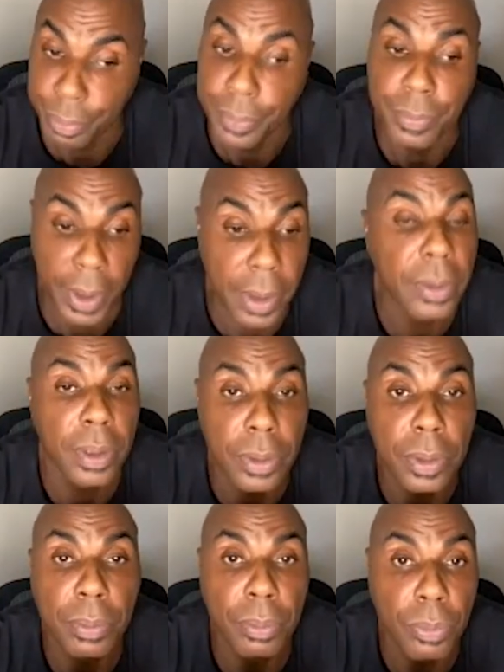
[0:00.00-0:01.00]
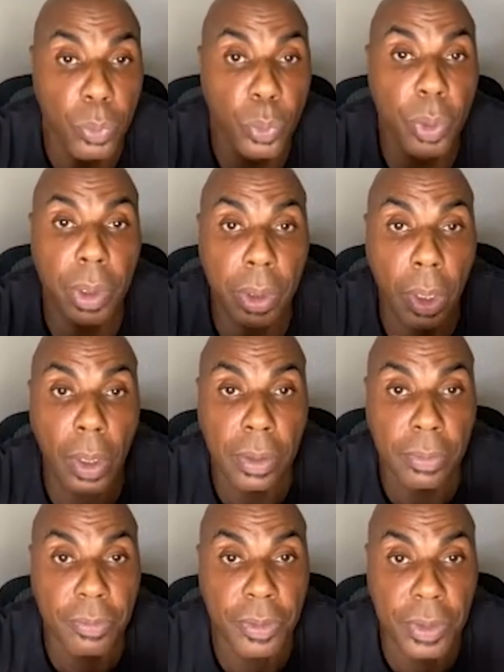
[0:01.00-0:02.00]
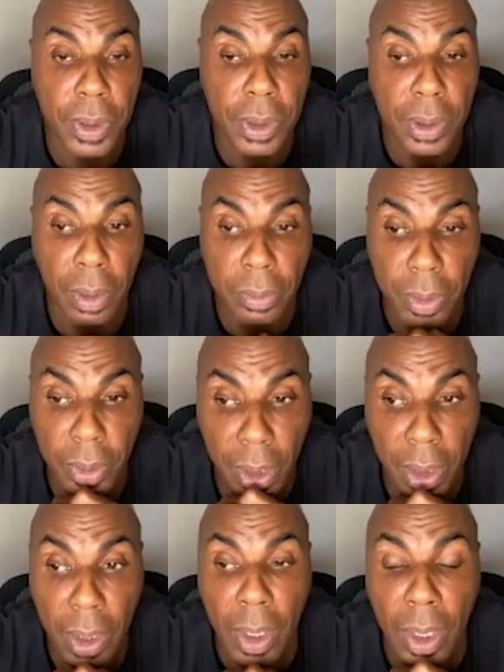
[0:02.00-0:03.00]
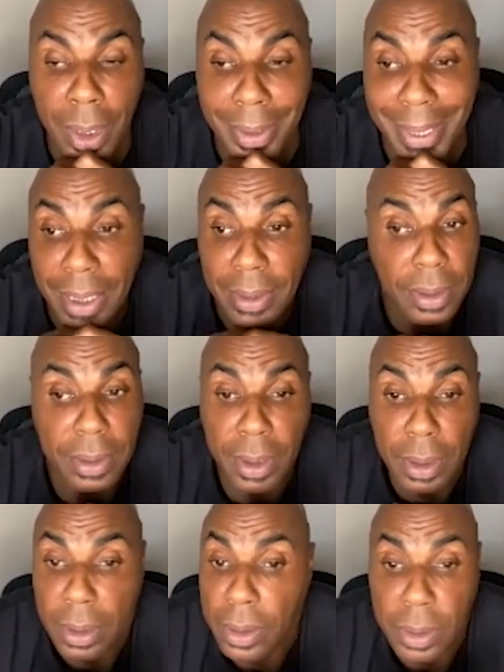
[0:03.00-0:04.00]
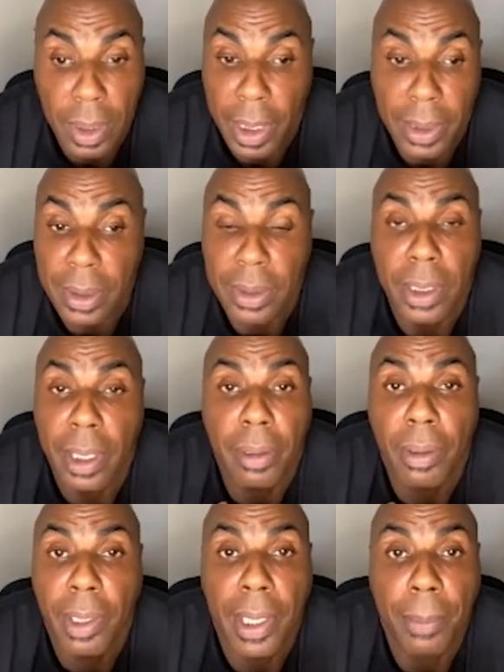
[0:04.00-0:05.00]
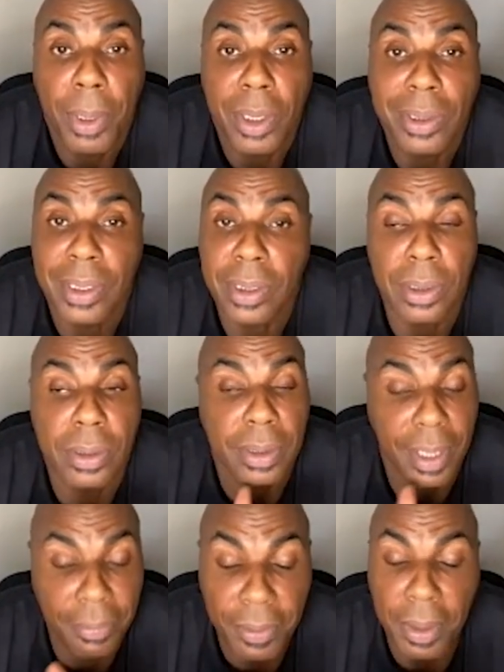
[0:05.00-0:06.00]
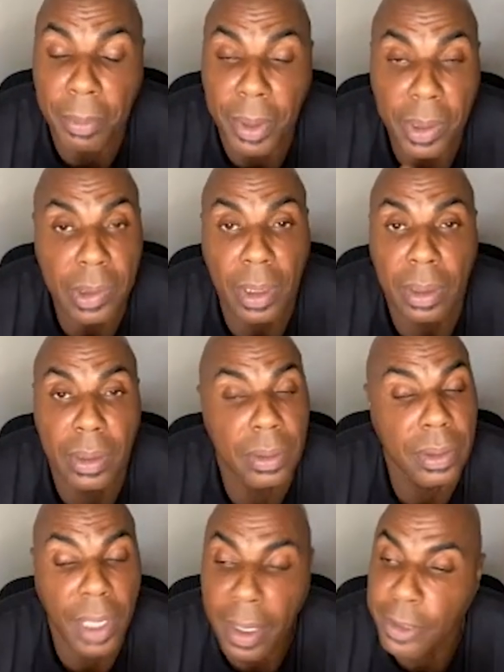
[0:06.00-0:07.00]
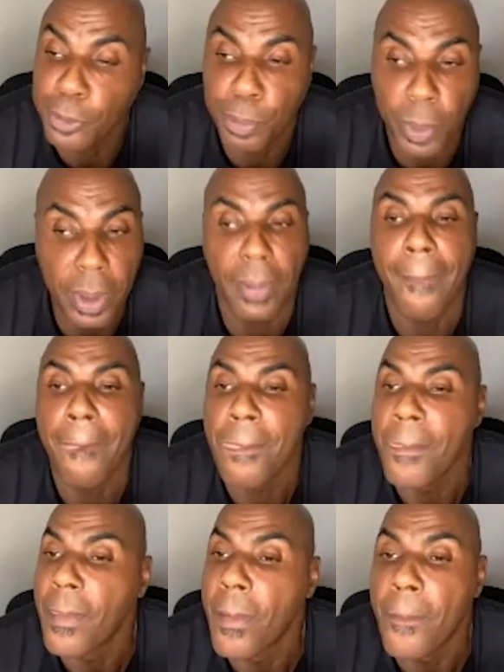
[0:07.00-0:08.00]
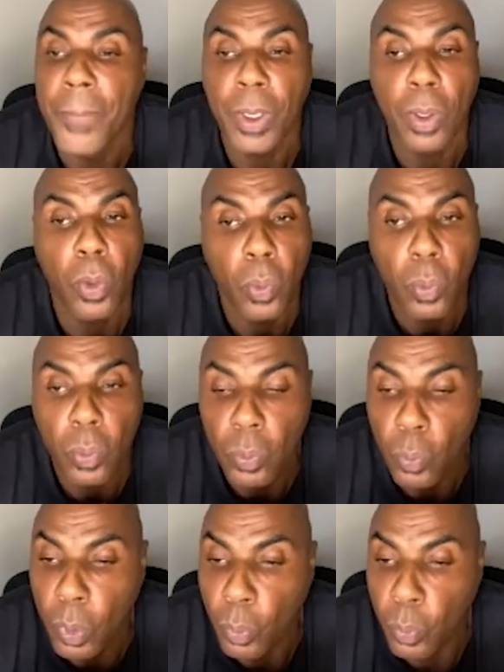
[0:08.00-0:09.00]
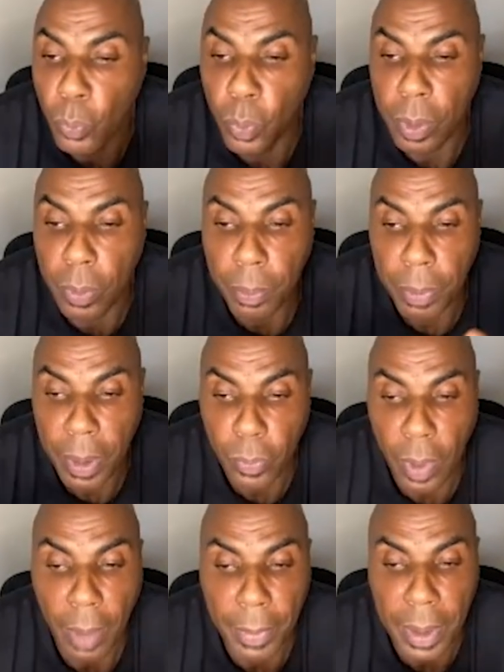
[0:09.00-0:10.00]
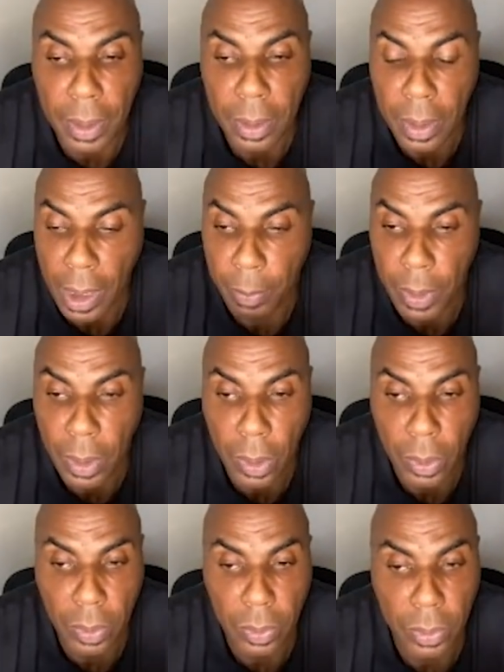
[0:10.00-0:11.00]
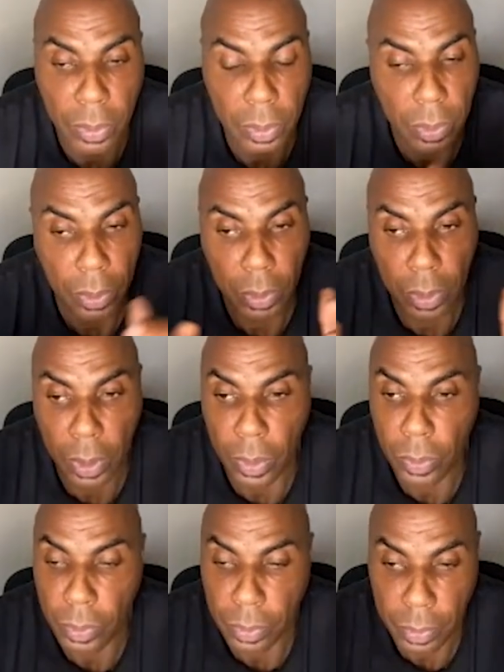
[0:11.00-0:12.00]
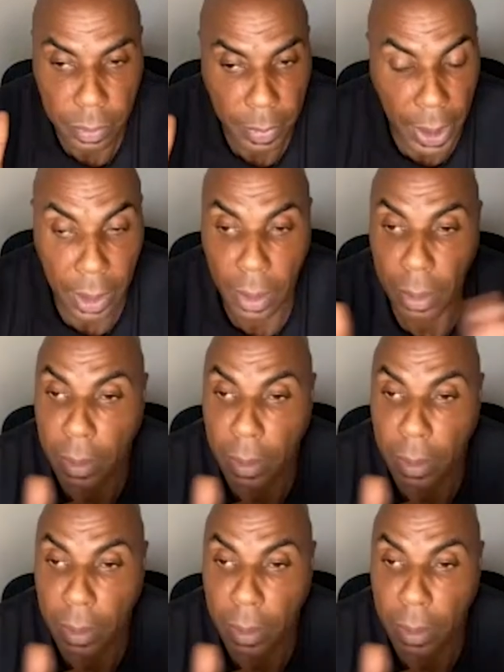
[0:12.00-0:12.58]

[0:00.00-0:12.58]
yes, there's some really awesome physiques out there that just need to, just like I say, stay in their lane, because this is definitely a marathon. It's not a sprint. You know, when Big Rami came along, you know, man,